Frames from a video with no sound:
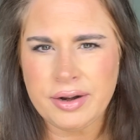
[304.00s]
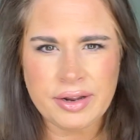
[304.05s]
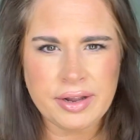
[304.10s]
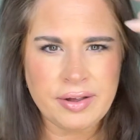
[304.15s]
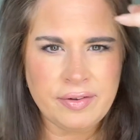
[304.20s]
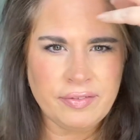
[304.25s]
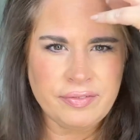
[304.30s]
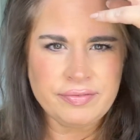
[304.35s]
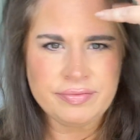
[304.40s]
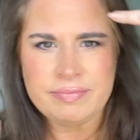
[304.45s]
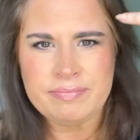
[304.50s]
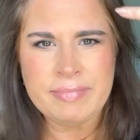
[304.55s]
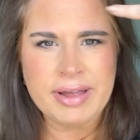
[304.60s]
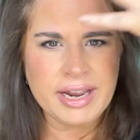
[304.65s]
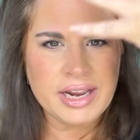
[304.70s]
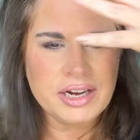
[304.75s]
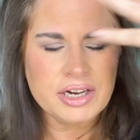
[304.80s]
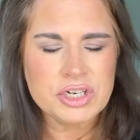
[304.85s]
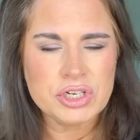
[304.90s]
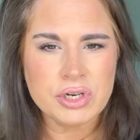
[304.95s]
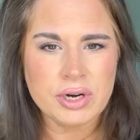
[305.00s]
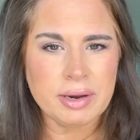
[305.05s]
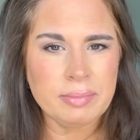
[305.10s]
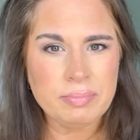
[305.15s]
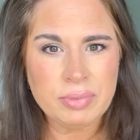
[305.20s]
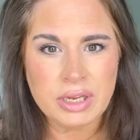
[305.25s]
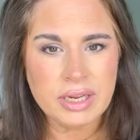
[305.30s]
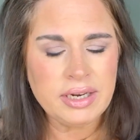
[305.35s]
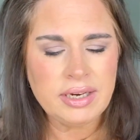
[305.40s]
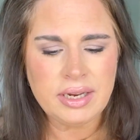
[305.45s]
of making sure it
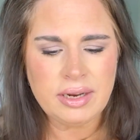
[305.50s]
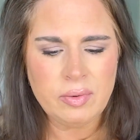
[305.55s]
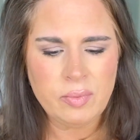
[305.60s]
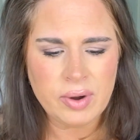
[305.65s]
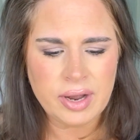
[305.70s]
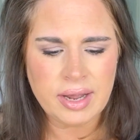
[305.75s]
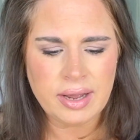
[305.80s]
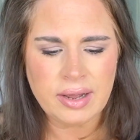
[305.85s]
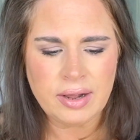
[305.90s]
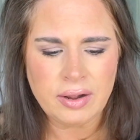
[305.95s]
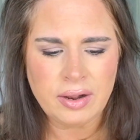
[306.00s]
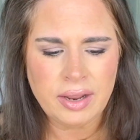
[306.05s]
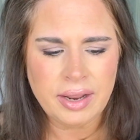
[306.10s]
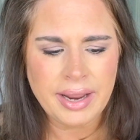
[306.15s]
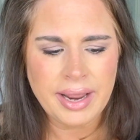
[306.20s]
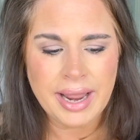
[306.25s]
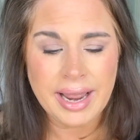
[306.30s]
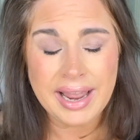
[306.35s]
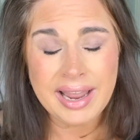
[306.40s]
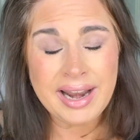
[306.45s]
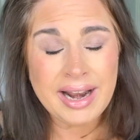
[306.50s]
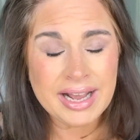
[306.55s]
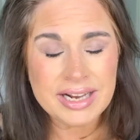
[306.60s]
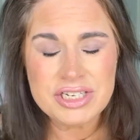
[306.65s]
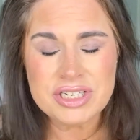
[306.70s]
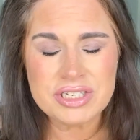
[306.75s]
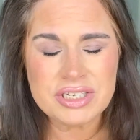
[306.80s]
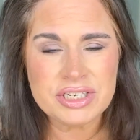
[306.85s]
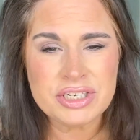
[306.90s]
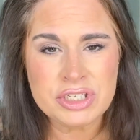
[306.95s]
blended well, and I
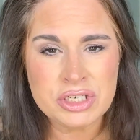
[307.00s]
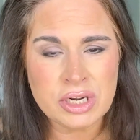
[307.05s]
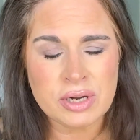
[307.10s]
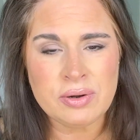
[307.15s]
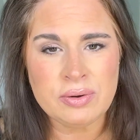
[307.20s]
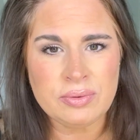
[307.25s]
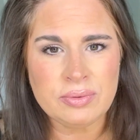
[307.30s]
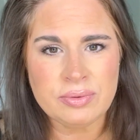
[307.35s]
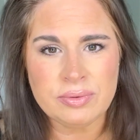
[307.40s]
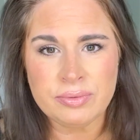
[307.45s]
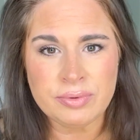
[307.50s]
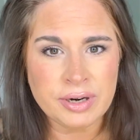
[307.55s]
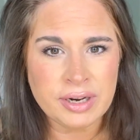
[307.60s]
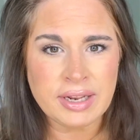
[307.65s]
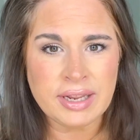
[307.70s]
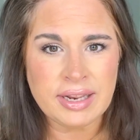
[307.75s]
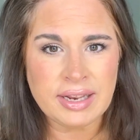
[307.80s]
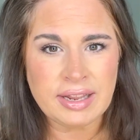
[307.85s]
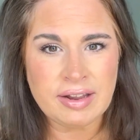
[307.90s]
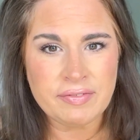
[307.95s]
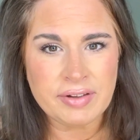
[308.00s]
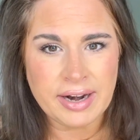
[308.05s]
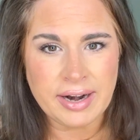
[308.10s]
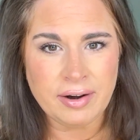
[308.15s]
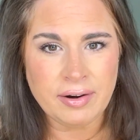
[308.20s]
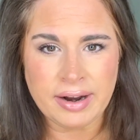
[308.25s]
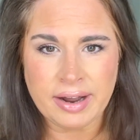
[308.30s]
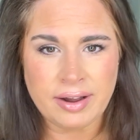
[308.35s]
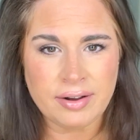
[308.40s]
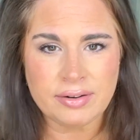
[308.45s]
just don't really leave
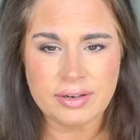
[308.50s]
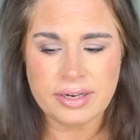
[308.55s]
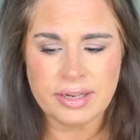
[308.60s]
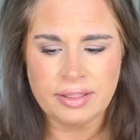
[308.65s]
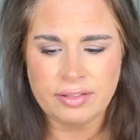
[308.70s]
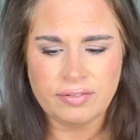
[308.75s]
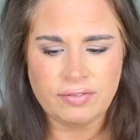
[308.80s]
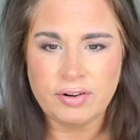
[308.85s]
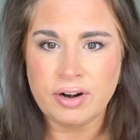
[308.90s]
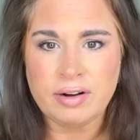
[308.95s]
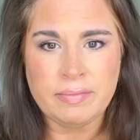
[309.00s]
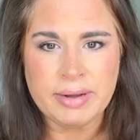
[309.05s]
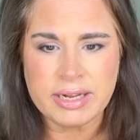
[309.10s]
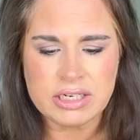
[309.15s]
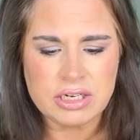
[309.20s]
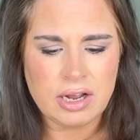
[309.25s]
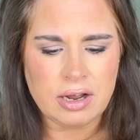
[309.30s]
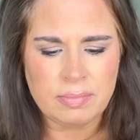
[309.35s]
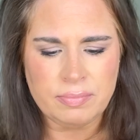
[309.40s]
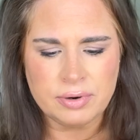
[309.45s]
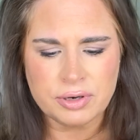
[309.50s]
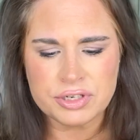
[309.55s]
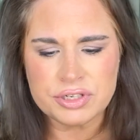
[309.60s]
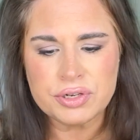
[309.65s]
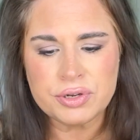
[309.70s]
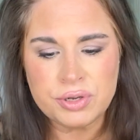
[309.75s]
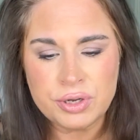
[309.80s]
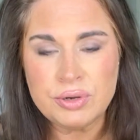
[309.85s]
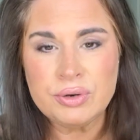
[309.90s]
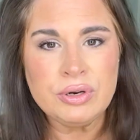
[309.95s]
hair out in the front of my topper, so
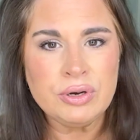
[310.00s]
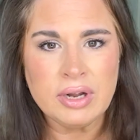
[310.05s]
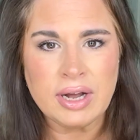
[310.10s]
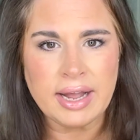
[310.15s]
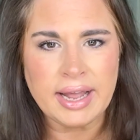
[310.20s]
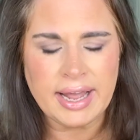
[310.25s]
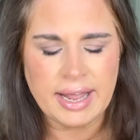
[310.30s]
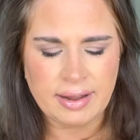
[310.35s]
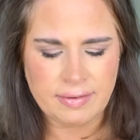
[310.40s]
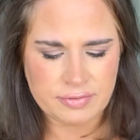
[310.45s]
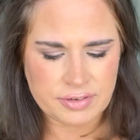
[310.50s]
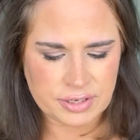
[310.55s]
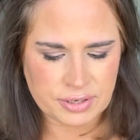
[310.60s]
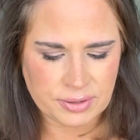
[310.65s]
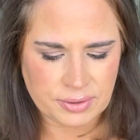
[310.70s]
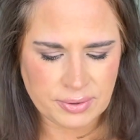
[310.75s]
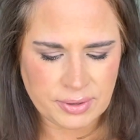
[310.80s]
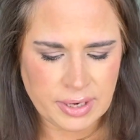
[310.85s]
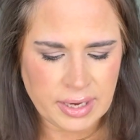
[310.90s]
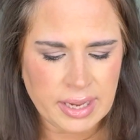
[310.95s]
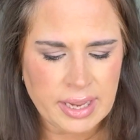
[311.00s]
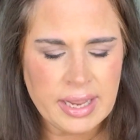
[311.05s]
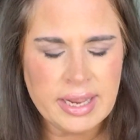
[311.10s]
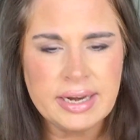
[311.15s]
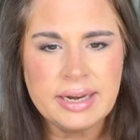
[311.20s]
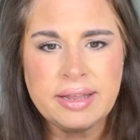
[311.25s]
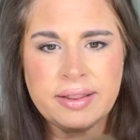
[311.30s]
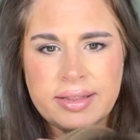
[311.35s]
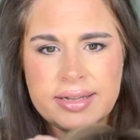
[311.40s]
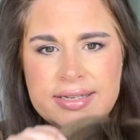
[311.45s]
you do not have to.
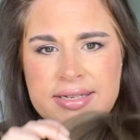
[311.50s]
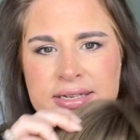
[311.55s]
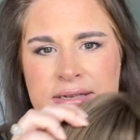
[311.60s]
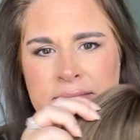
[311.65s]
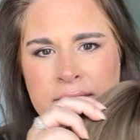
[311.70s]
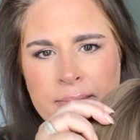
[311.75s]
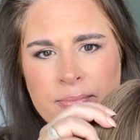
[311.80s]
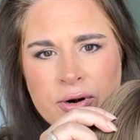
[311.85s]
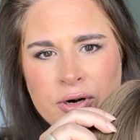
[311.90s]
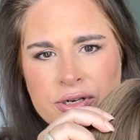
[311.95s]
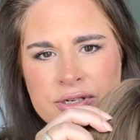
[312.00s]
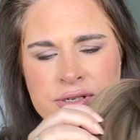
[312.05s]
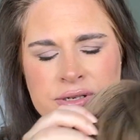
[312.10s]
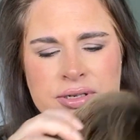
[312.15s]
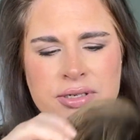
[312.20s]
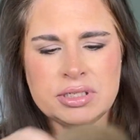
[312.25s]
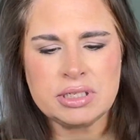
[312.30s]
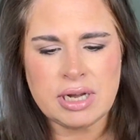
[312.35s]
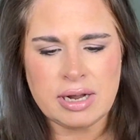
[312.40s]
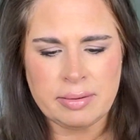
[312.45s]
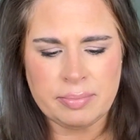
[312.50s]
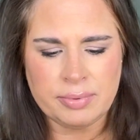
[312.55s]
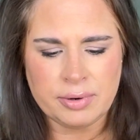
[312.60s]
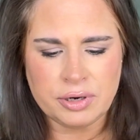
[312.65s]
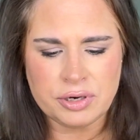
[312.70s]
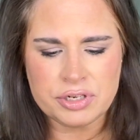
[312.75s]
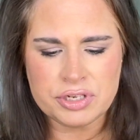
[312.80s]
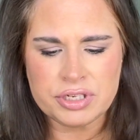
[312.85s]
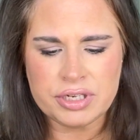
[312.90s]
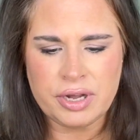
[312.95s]
Now this is my personal
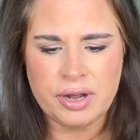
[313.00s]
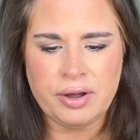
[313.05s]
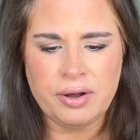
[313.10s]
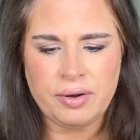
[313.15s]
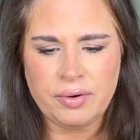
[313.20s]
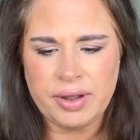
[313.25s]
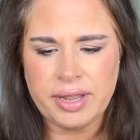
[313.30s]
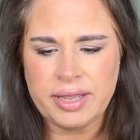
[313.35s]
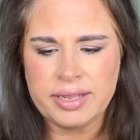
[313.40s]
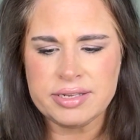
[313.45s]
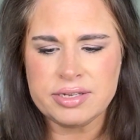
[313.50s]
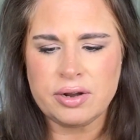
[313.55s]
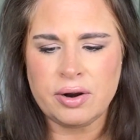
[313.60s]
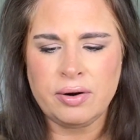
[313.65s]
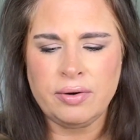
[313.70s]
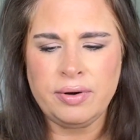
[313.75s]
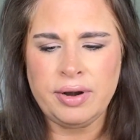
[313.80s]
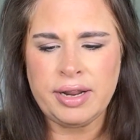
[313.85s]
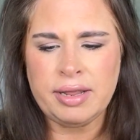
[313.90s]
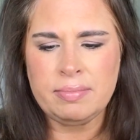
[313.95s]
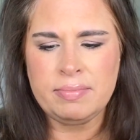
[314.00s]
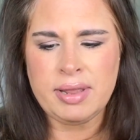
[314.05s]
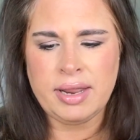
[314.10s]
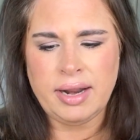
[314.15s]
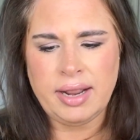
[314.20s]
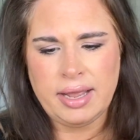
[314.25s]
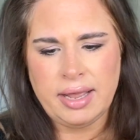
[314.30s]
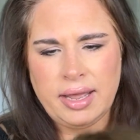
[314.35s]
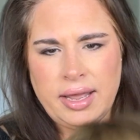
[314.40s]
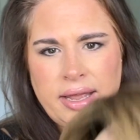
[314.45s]
topper, so it's already been
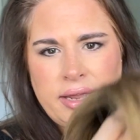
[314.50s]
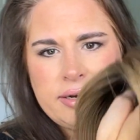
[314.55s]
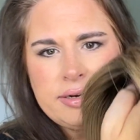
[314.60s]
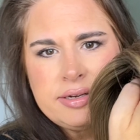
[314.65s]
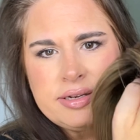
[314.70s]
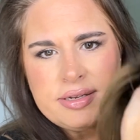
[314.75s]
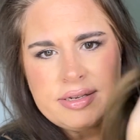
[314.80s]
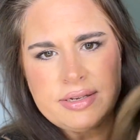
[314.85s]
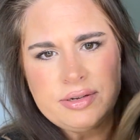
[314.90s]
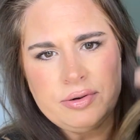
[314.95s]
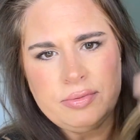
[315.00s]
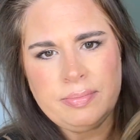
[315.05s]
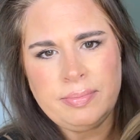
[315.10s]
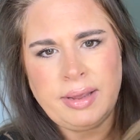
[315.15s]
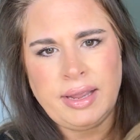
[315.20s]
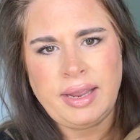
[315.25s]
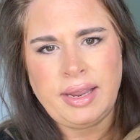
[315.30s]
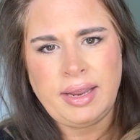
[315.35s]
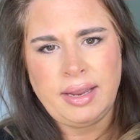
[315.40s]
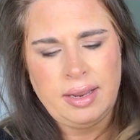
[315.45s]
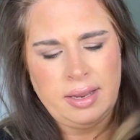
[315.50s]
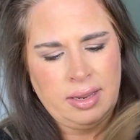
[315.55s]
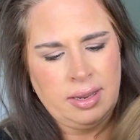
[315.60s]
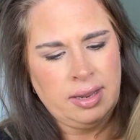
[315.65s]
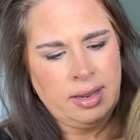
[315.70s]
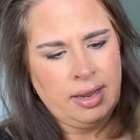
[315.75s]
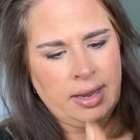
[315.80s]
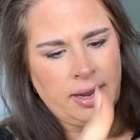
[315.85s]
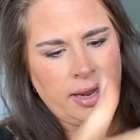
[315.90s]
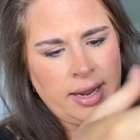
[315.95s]
cut to suit me,
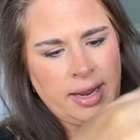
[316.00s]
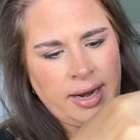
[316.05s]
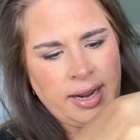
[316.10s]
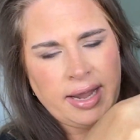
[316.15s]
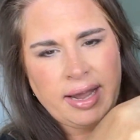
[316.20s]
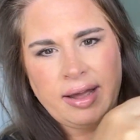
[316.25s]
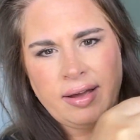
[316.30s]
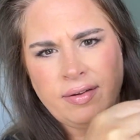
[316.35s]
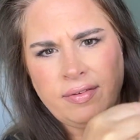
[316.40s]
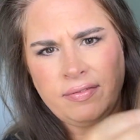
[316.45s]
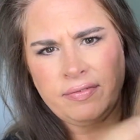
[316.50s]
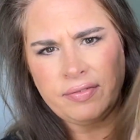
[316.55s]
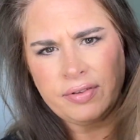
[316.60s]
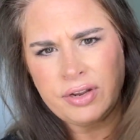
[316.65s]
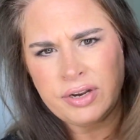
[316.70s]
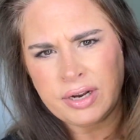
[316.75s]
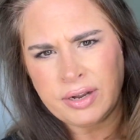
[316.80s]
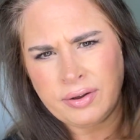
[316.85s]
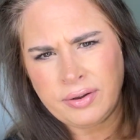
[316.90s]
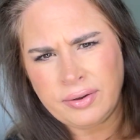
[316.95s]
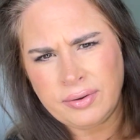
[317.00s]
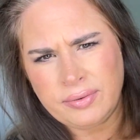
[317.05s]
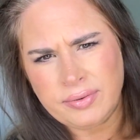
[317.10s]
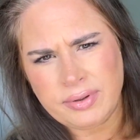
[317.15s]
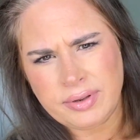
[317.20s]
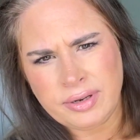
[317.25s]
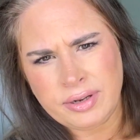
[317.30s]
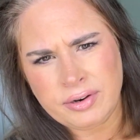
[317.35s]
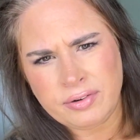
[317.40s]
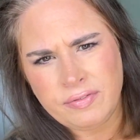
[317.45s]
and I have, you know,
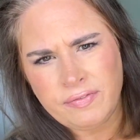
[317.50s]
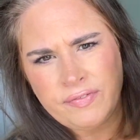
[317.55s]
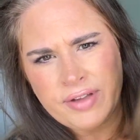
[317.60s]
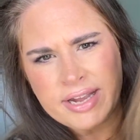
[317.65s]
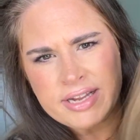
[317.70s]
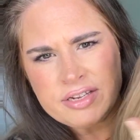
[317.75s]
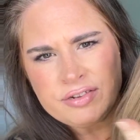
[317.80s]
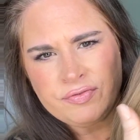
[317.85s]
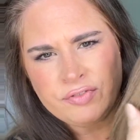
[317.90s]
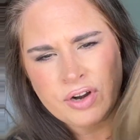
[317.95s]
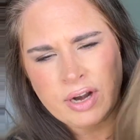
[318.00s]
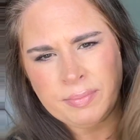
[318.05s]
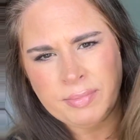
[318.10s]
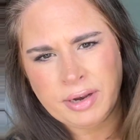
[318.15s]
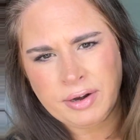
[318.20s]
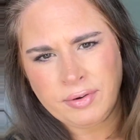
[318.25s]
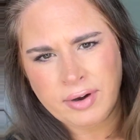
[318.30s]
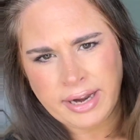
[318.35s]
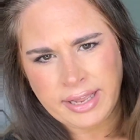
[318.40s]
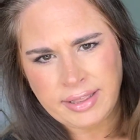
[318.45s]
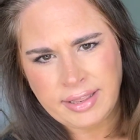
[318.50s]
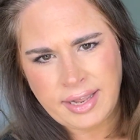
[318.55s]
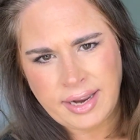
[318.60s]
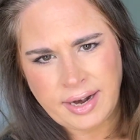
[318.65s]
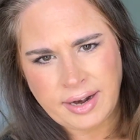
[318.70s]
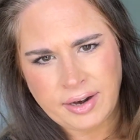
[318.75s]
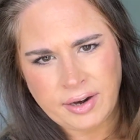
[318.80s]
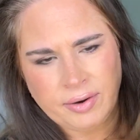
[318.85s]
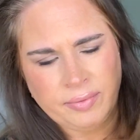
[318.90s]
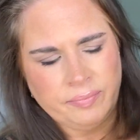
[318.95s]
a little face framing right
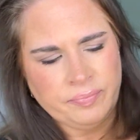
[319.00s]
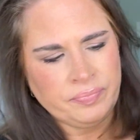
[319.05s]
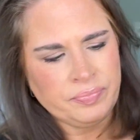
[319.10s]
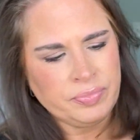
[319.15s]
there.